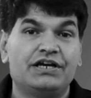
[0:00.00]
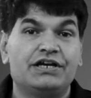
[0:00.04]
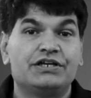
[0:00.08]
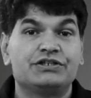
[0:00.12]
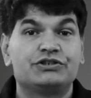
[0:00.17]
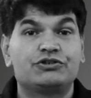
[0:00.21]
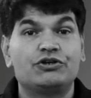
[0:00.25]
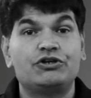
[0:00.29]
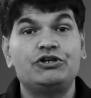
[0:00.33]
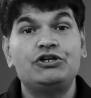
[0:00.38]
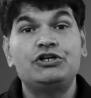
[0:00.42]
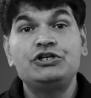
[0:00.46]

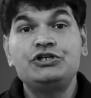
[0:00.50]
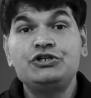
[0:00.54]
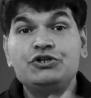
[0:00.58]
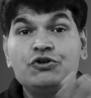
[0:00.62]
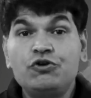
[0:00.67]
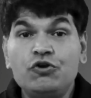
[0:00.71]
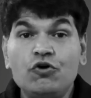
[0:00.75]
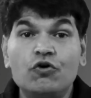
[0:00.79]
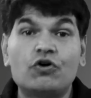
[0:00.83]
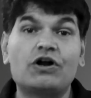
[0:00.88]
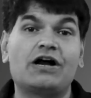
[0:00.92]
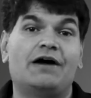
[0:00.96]
So
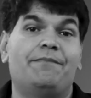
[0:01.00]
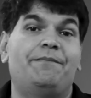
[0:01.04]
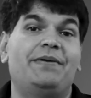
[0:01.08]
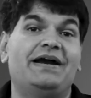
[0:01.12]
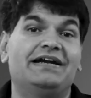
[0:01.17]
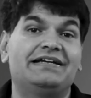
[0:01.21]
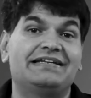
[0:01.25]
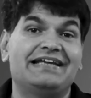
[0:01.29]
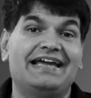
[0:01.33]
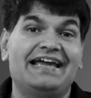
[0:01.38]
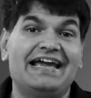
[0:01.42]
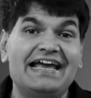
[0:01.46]
you look up
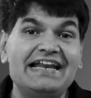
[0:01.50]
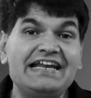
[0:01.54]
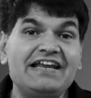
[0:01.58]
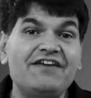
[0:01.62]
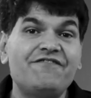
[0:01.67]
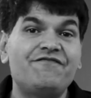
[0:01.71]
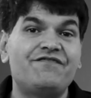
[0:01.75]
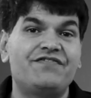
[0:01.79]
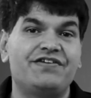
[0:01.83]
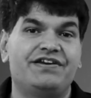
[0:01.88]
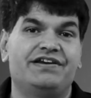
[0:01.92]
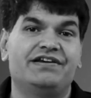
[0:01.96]
at
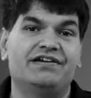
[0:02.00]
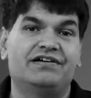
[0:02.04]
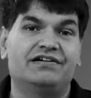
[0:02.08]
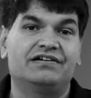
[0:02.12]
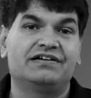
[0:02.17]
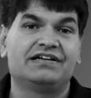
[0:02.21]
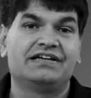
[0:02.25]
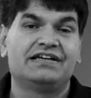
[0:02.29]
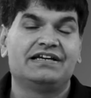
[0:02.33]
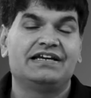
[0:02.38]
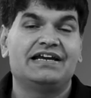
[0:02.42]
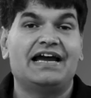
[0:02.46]
any fear
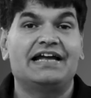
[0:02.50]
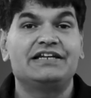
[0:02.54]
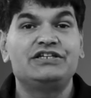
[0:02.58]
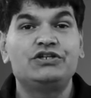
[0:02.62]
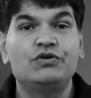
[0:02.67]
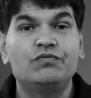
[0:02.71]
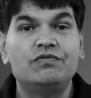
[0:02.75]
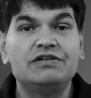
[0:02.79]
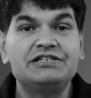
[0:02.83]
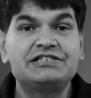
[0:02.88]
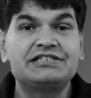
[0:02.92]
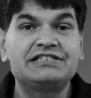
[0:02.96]
and
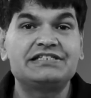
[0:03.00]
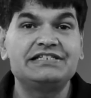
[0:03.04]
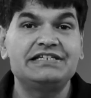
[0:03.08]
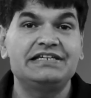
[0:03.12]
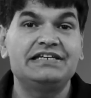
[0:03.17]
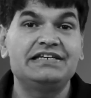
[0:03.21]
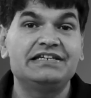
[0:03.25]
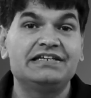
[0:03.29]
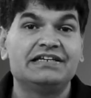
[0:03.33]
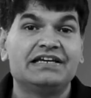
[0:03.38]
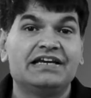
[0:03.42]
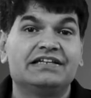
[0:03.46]
you will
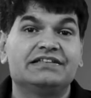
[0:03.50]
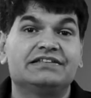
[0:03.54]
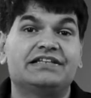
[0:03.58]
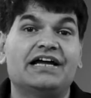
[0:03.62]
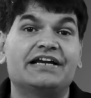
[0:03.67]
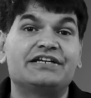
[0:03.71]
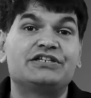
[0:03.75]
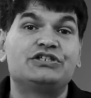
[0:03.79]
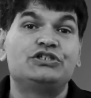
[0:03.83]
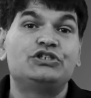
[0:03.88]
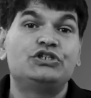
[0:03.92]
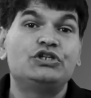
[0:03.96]
see
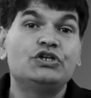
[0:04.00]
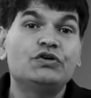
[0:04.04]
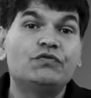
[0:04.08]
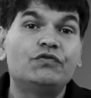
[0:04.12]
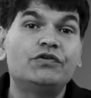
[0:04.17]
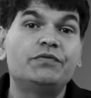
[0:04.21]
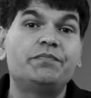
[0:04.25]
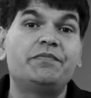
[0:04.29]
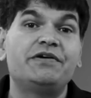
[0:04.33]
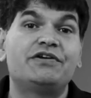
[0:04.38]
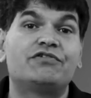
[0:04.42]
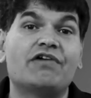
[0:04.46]
that you
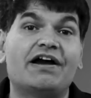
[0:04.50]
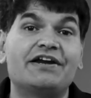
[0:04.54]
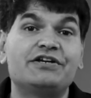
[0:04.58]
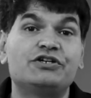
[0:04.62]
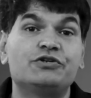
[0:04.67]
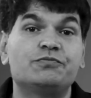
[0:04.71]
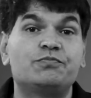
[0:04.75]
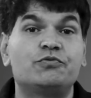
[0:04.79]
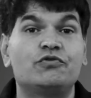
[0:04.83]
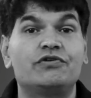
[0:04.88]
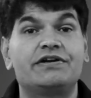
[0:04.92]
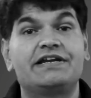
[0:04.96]
would be trying
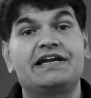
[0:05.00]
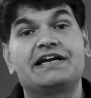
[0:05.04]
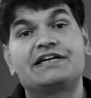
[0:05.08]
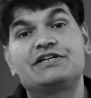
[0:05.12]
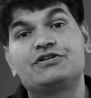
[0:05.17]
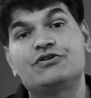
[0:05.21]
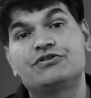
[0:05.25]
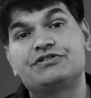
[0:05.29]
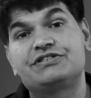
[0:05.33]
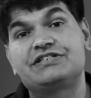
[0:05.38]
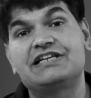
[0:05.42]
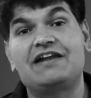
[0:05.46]
to
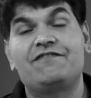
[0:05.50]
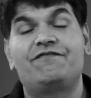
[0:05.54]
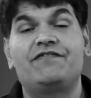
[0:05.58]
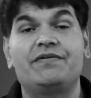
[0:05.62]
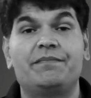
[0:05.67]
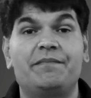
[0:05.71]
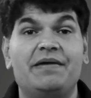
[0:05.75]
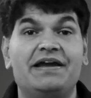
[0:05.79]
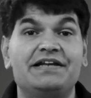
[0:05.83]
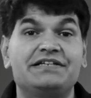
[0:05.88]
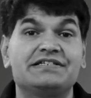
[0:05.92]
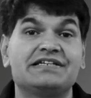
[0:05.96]
protect your
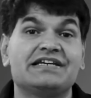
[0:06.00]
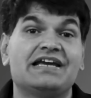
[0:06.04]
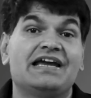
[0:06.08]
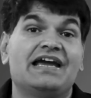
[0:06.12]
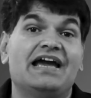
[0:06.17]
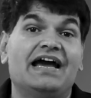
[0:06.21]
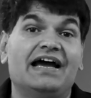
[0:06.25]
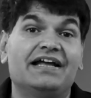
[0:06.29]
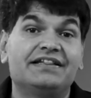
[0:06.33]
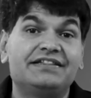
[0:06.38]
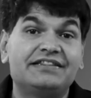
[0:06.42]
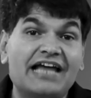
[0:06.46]
self-image,
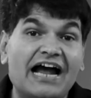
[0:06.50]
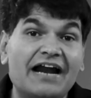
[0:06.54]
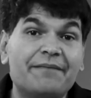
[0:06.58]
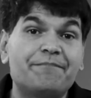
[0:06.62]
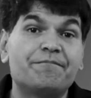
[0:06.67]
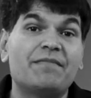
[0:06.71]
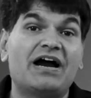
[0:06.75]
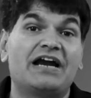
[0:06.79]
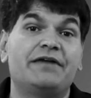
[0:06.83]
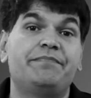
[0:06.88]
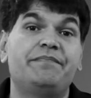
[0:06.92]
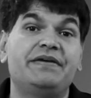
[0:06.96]
and
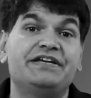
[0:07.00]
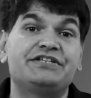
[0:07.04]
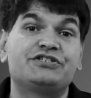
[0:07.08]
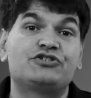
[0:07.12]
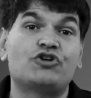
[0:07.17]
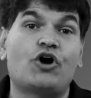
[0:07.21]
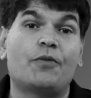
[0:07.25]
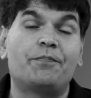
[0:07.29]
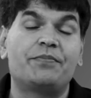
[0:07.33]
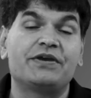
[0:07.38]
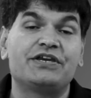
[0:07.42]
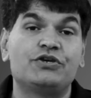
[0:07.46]
that might be
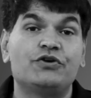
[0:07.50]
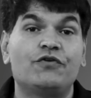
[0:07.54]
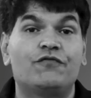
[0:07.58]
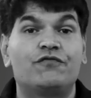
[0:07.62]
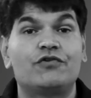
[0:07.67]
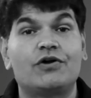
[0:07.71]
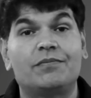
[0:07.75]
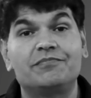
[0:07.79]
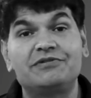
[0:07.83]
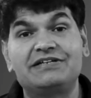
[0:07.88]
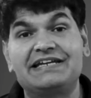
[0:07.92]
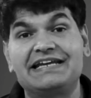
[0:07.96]
stopping you
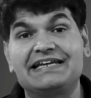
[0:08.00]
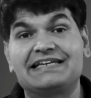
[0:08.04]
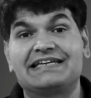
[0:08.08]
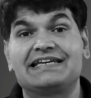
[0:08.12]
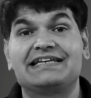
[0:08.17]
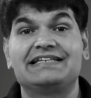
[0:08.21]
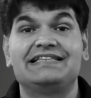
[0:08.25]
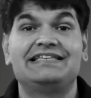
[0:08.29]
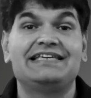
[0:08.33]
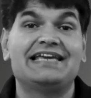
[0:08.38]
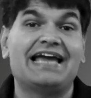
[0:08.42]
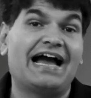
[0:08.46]
from
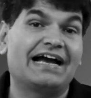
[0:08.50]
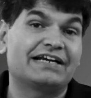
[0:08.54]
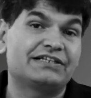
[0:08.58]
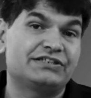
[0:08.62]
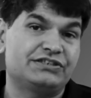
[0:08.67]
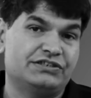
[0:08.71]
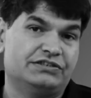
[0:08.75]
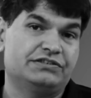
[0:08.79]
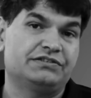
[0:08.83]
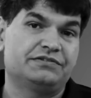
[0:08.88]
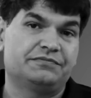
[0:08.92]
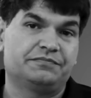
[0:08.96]
taking the
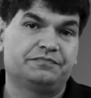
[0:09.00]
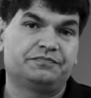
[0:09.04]
action.